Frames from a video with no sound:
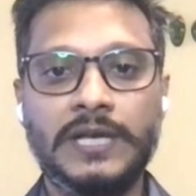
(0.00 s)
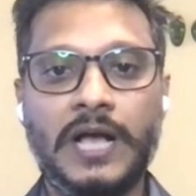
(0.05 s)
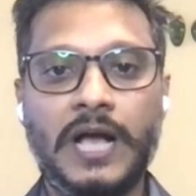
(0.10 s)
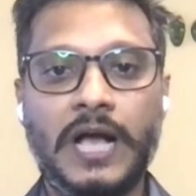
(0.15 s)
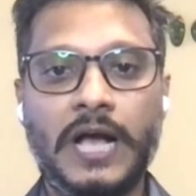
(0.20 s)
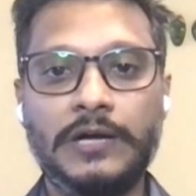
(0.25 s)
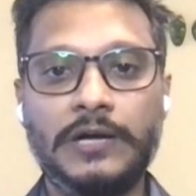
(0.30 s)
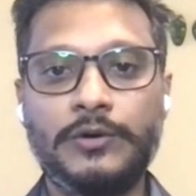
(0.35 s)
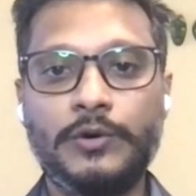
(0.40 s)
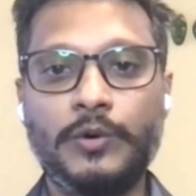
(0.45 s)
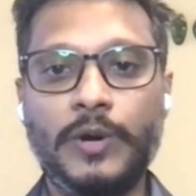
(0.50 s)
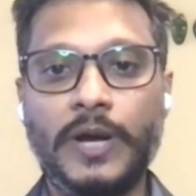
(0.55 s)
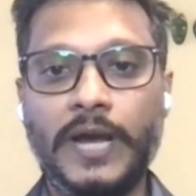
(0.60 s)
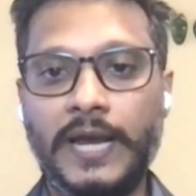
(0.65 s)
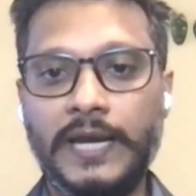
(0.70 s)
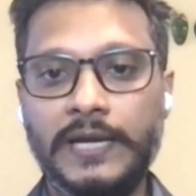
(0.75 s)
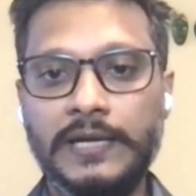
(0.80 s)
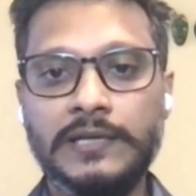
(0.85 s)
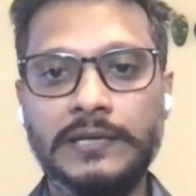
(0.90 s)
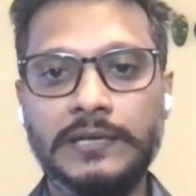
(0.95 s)
Argo
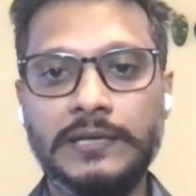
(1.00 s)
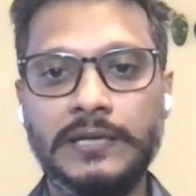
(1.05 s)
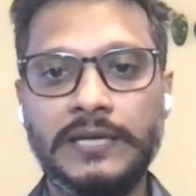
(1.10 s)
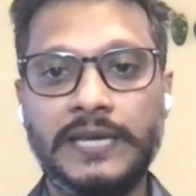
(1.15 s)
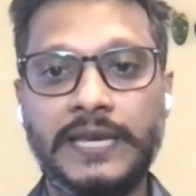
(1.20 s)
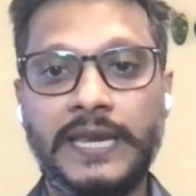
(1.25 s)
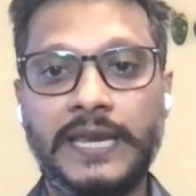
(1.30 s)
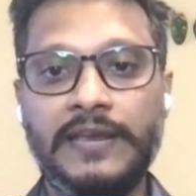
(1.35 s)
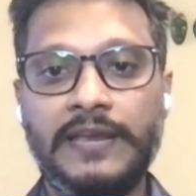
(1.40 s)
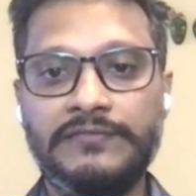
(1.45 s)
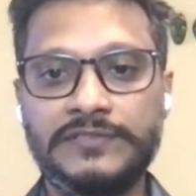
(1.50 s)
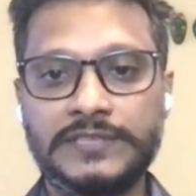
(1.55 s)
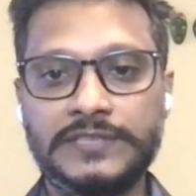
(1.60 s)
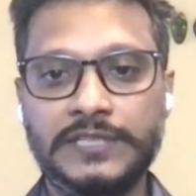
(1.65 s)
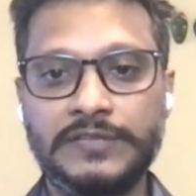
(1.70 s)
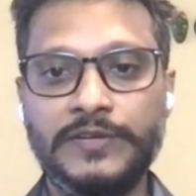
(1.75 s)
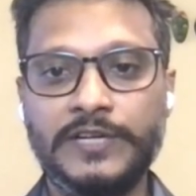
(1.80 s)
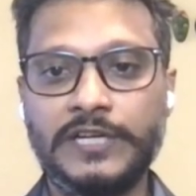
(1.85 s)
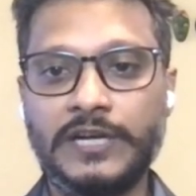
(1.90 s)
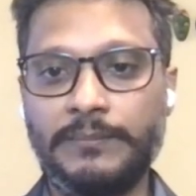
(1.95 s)
and KF
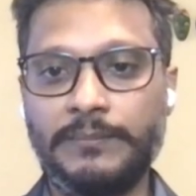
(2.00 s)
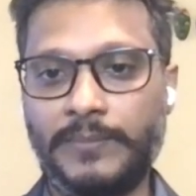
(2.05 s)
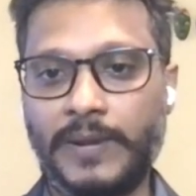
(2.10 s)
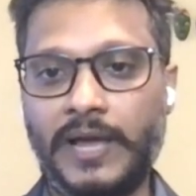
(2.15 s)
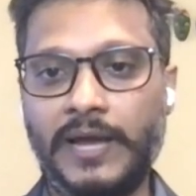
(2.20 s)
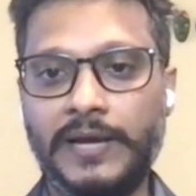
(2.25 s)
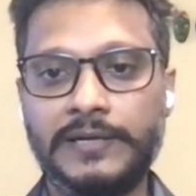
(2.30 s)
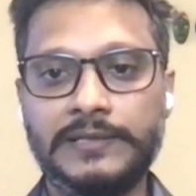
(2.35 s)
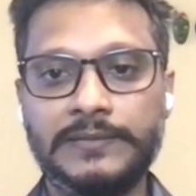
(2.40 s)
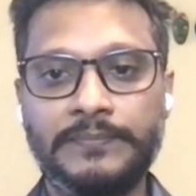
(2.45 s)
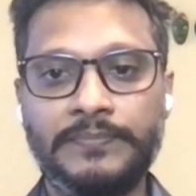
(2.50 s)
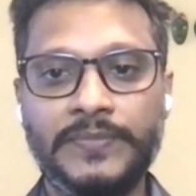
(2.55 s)
serving compliant.